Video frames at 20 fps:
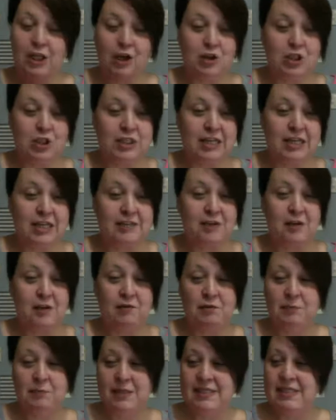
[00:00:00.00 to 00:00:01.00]
takes off
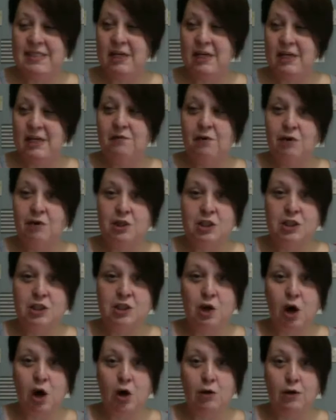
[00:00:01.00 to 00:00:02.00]
with my cell phone and she's
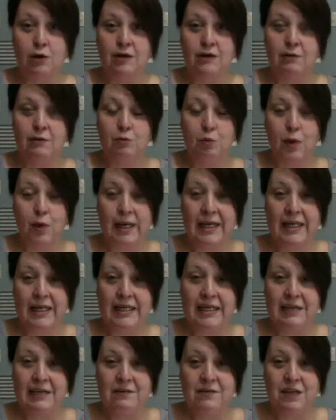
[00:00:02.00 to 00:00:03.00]
calling
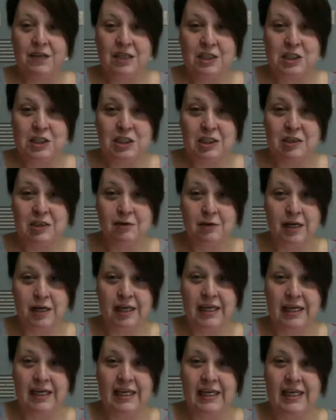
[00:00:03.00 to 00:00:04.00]
Randy, VSG
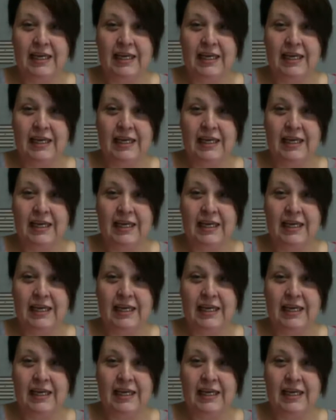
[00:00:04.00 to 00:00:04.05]
Granny.